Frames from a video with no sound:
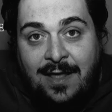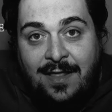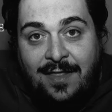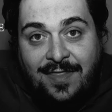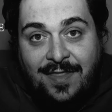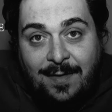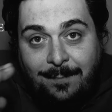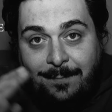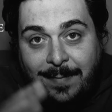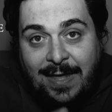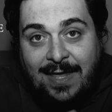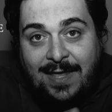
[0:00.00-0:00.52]

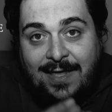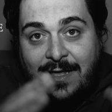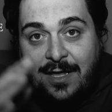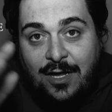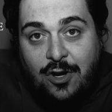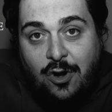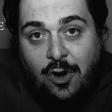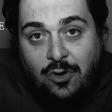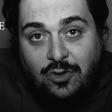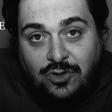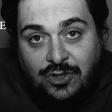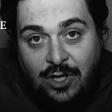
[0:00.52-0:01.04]
the peak
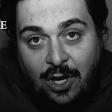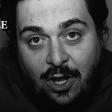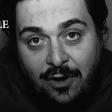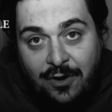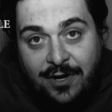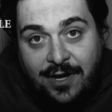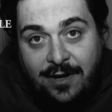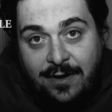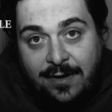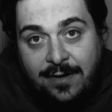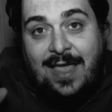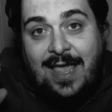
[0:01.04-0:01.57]
grows
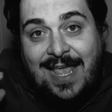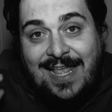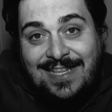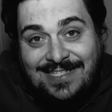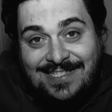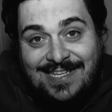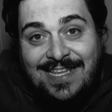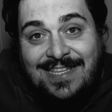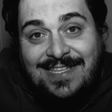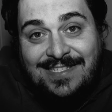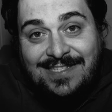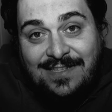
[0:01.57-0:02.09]
longer. And
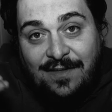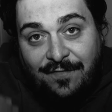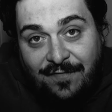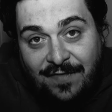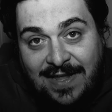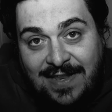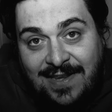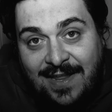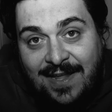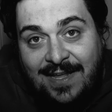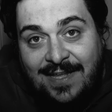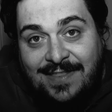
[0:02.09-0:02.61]
since
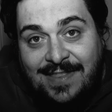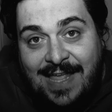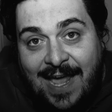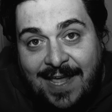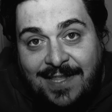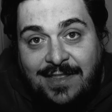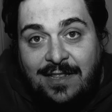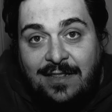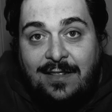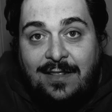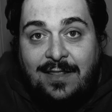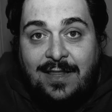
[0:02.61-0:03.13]
defending a
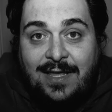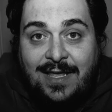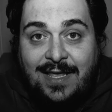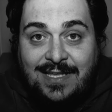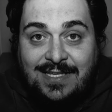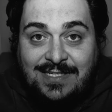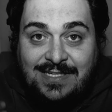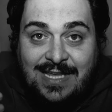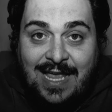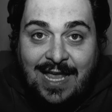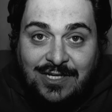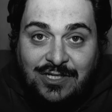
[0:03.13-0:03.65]
title
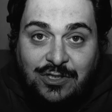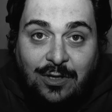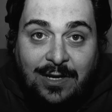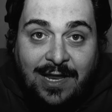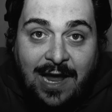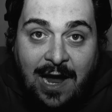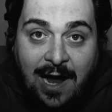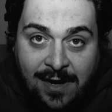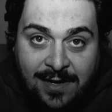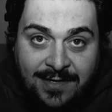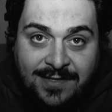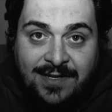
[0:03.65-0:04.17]
is actually
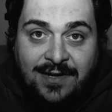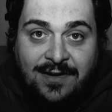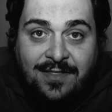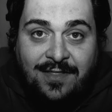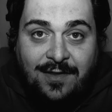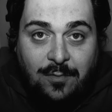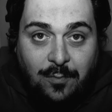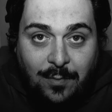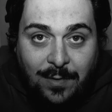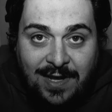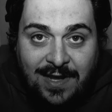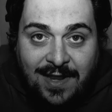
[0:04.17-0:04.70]
harder
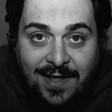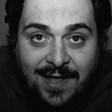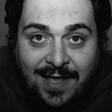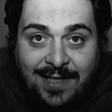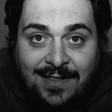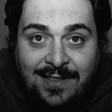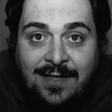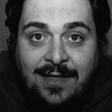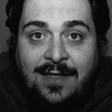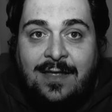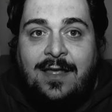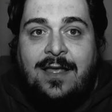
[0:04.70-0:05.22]
than winning
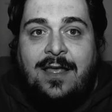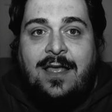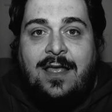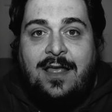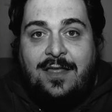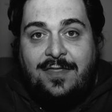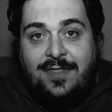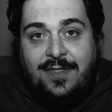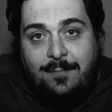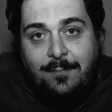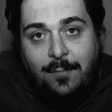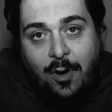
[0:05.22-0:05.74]
it,
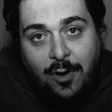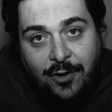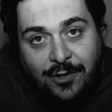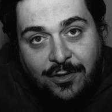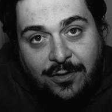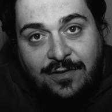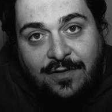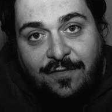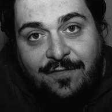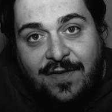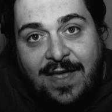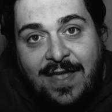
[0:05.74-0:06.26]
the more you
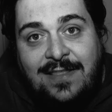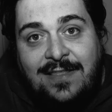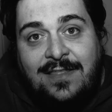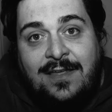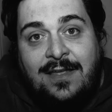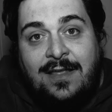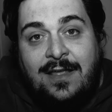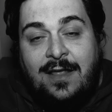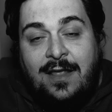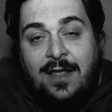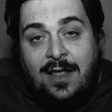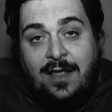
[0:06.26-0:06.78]
defend,
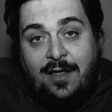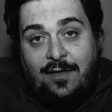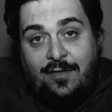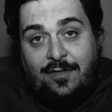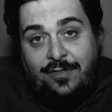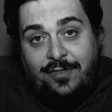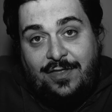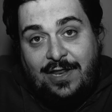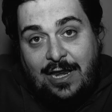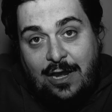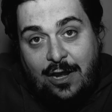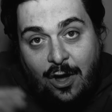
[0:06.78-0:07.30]

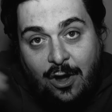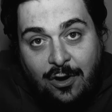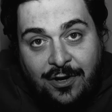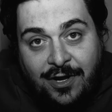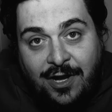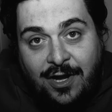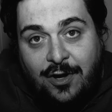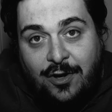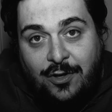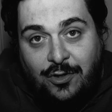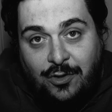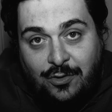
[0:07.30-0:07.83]
the
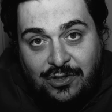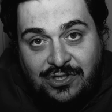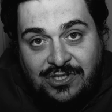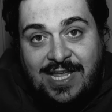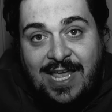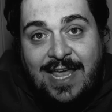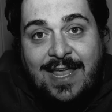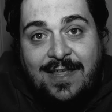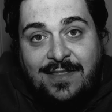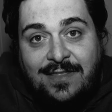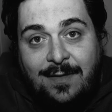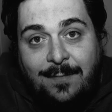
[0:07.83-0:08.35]
longer you
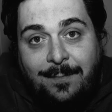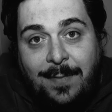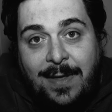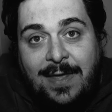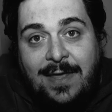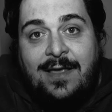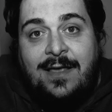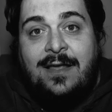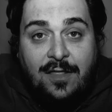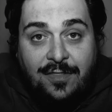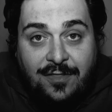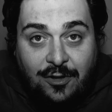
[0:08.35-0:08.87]
stay at the
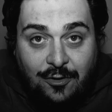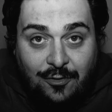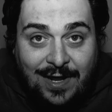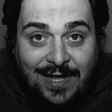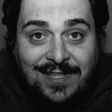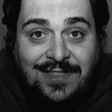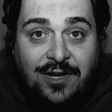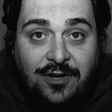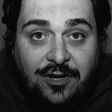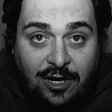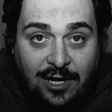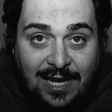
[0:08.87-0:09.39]
peak, the
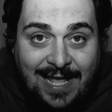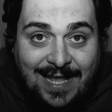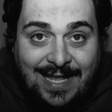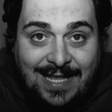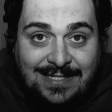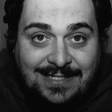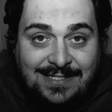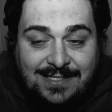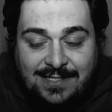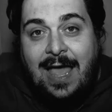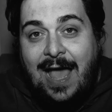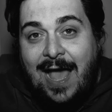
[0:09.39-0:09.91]
greater your
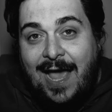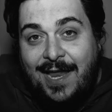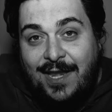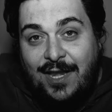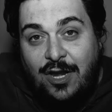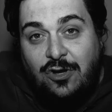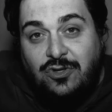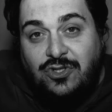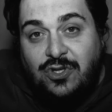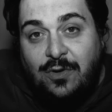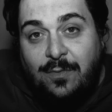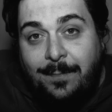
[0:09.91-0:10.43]
legacy. I
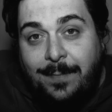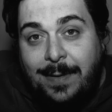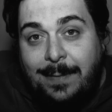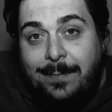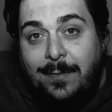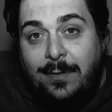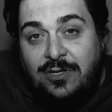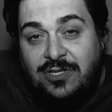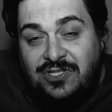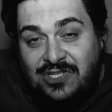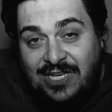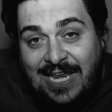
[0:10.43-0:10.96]
know some
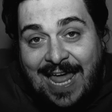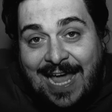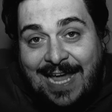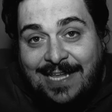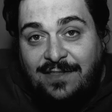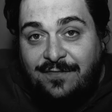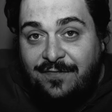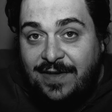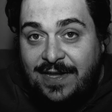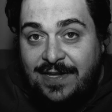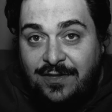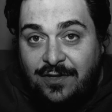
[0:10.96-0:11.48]
people
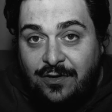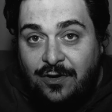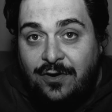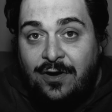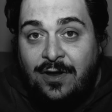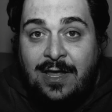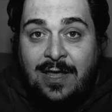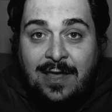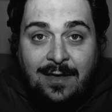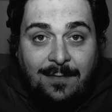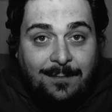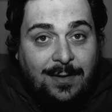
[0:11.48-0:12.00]
slight Fedor
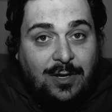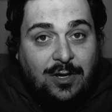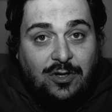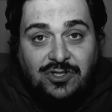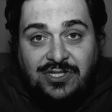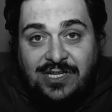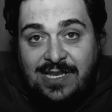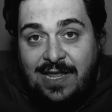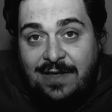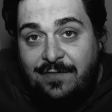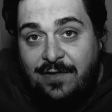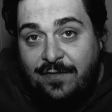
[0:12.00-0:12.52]
because
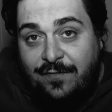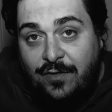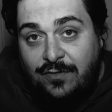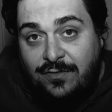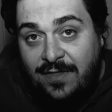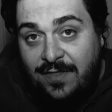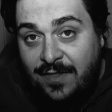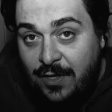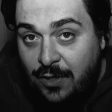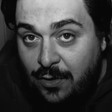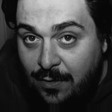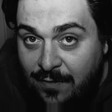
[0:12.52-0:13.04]
he never fought
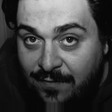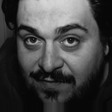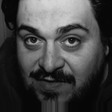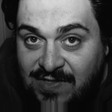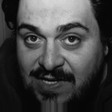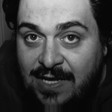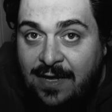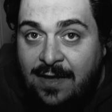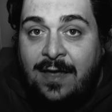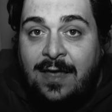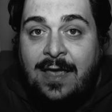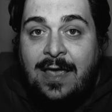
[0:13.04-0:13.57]
in the
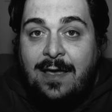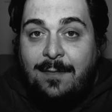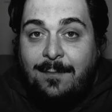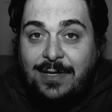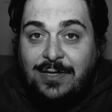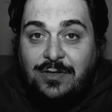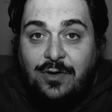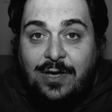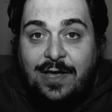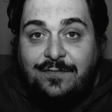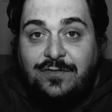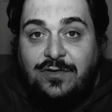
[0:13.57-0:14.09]
UFC,
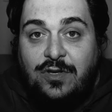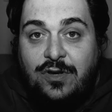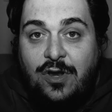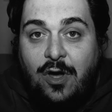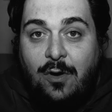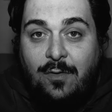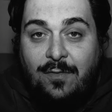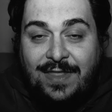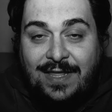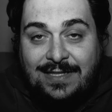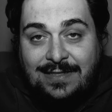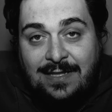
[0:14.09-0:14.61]
but you have to
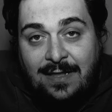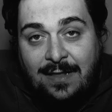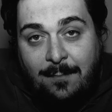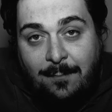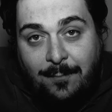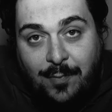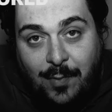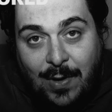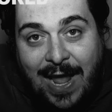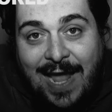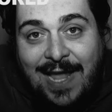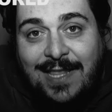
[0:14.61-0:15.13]
know that
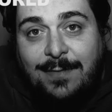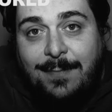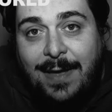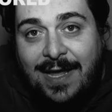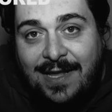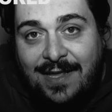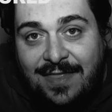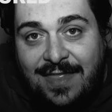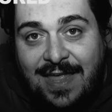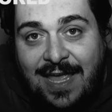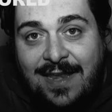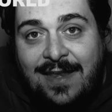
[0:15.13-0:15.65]
Pride back
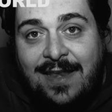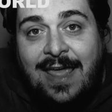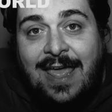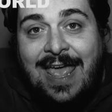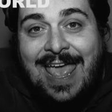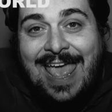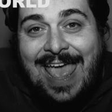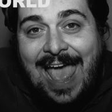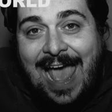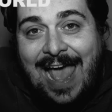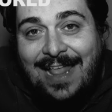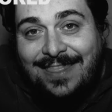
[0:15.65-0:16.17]
then
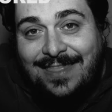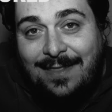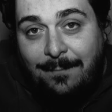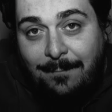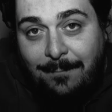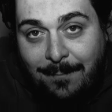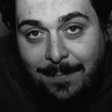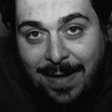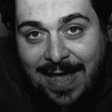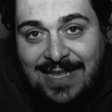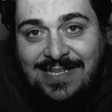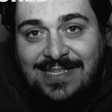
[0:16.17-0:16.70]
had the
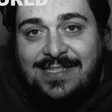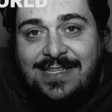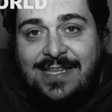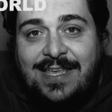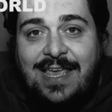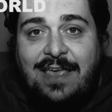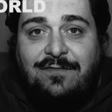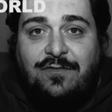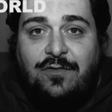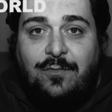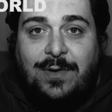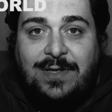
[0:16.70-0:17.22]
best
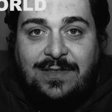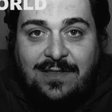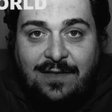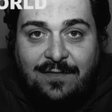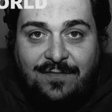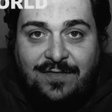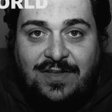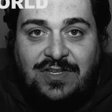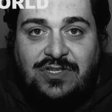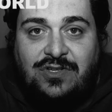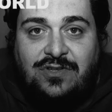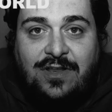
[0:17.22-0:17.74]
heavyweight
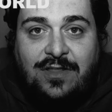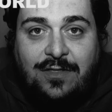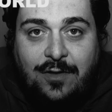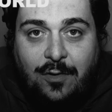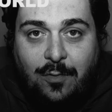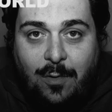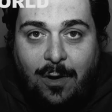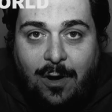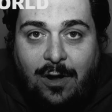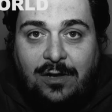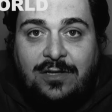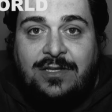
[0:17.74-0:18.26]
division in the
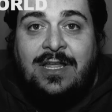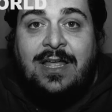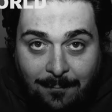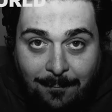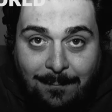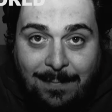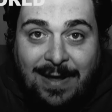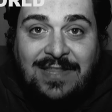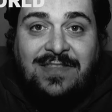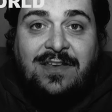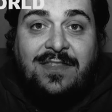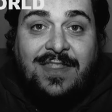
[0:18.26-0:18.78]
world,
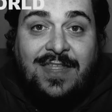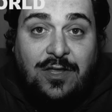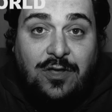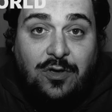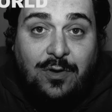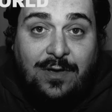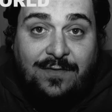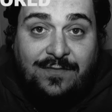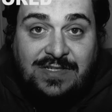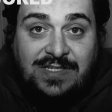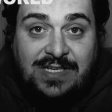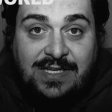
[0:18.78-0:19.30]
better than
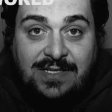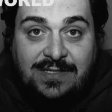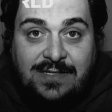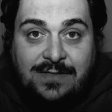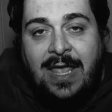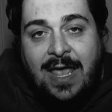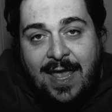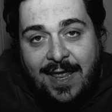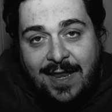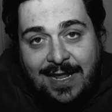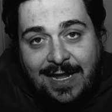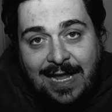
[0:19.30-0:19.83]
UFC's.
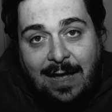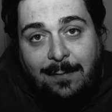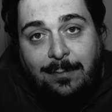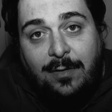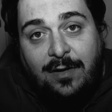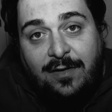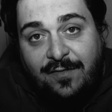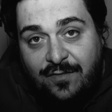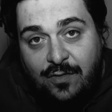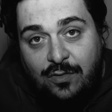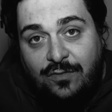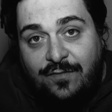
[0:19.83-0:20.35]
And a couple
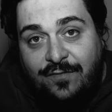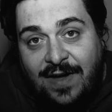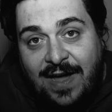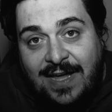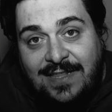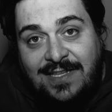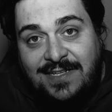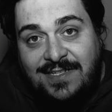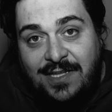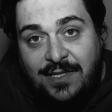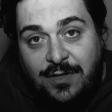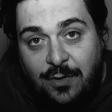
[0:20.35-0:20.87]
of good
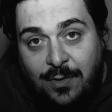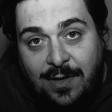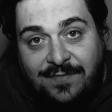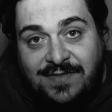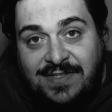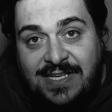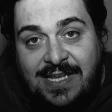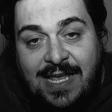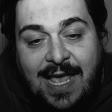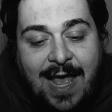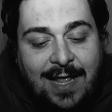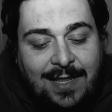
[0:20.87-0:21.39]
fighters that
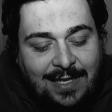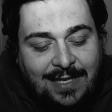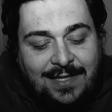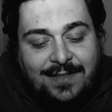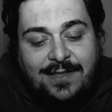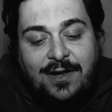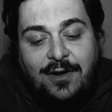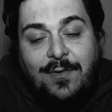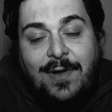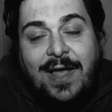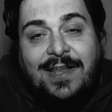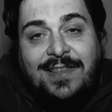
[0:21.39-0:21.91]
UFC had,
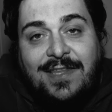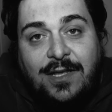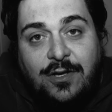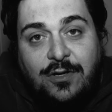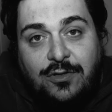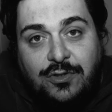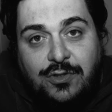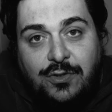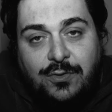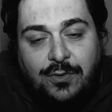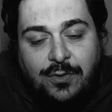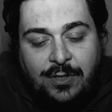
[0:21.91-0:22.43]
like Randy
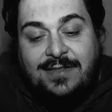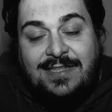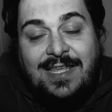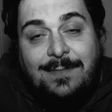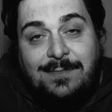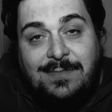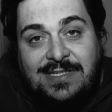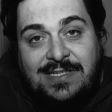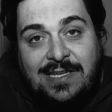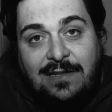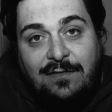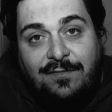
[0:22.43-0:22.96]
Couture,
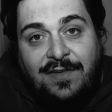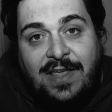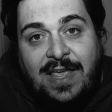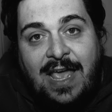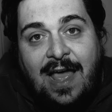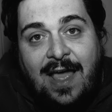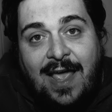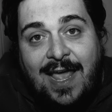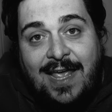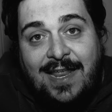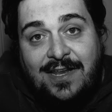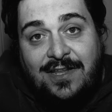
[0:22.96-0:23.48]
Tim
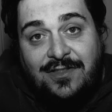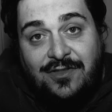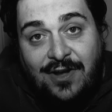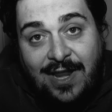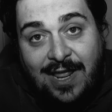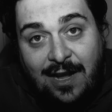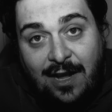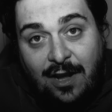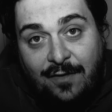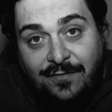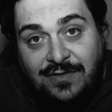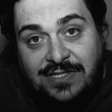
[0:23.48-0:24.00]
Sylvia, and Andrei
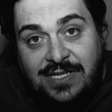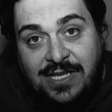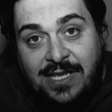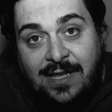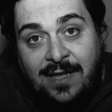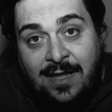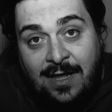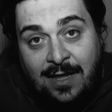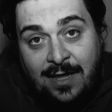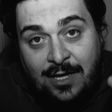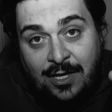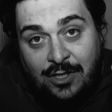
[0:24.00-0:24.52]
Arlovski,
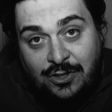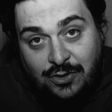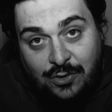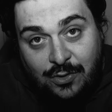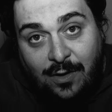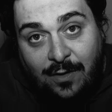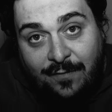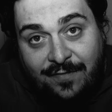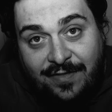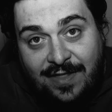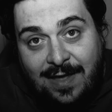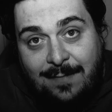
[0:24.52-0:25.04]
two
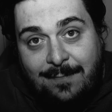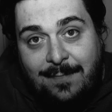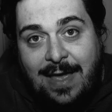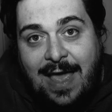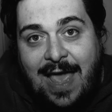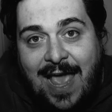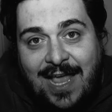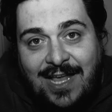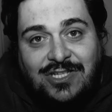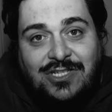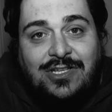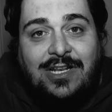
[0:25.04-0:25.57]
of them
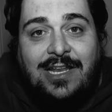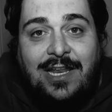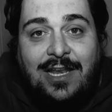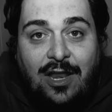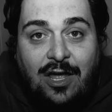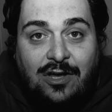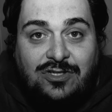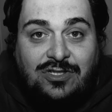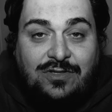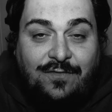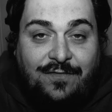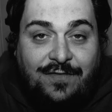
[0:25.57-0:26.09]
actually
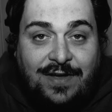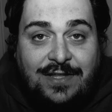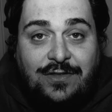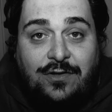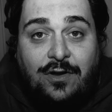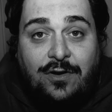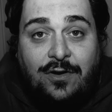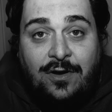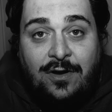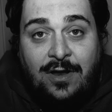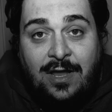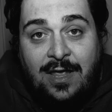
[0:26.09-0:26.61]
lost to
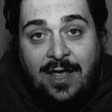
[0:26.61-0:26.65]
Fedor